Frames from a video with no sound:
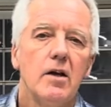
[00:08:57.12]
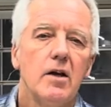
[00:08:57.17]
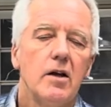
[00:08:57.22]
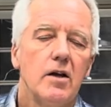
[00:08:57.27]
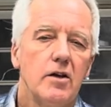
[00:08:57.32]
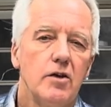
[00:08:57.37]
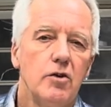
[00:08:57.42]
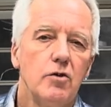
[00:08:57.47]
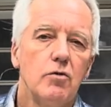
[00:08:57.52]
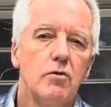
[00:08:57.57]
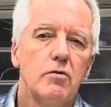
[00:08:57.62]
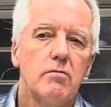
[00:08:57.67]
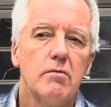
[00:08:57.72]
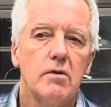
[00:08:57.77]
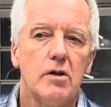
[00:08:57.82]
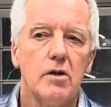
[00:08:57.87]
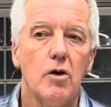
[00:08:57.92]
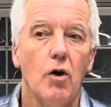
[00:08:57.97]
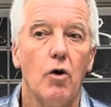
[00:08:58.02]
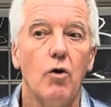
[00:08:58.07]
you
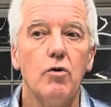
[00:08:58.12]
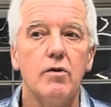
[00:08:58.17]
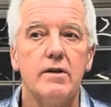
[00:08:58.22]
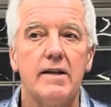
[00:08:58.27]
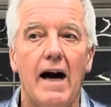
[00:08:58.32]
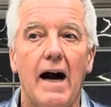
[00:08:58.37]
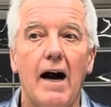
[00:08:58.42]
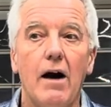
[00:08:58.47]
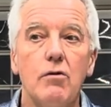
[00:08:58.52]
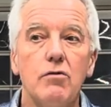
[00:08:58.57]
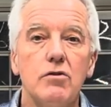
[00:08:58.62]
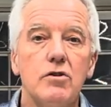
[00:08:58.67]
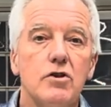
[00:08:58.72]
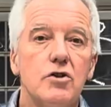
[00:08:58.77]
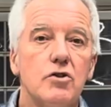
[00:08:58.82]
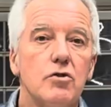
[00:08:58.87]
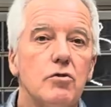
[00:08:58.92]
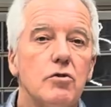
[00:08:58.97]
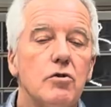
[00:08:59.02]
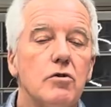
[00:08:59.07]
go down
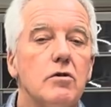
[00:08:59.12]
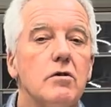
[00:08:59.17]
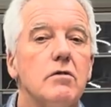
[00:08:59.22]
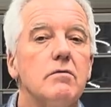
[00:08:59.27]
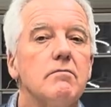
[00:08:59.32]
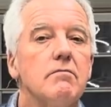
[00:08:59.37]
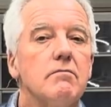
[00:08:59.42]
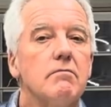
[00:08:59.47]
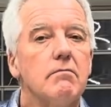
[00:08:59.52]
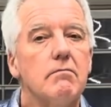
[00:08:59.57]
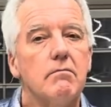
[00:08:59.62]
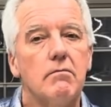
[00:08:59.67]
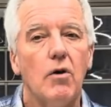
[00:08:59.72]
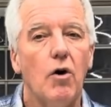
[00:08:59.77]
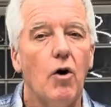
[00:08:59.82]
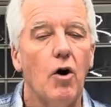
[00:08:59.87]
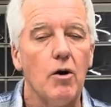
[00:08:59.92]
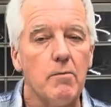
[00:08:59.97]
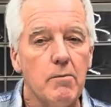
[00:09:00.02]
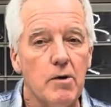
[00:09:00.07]
to
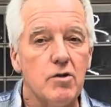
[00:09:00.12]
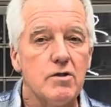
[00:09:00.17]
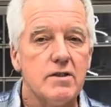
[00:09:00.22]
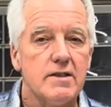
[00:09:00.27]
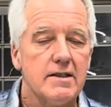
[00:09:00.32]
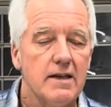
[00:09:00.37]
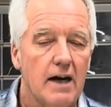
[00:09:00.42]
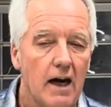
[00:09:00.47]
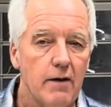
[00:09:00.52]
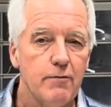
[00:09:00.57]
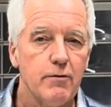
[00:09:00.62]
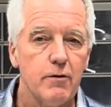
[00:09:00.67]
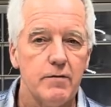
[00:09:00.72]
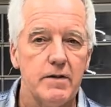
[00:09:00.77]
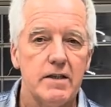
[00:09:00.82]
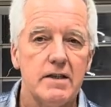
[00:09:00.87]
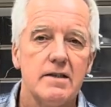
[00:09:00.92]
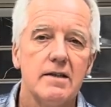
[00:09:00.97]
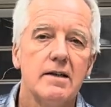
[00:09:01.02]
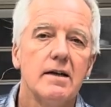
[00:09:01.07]
almost half of
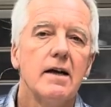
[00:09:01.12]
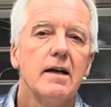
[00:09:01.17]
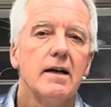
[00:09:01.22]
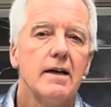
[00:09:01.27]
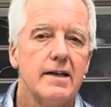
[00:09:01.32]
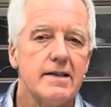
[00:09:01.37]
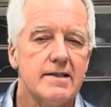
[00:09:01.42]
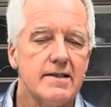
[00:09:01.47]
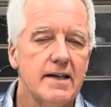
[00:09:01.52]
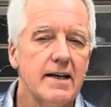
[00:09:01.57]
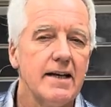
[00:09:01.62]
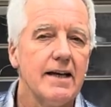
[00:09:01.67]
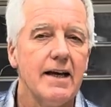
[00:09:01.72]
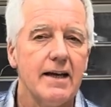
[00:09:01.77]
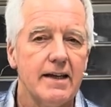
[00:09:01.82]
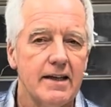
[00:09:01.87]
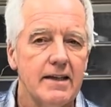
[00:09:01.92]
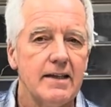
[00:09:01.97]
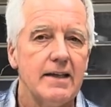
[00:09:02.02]
it, let's say like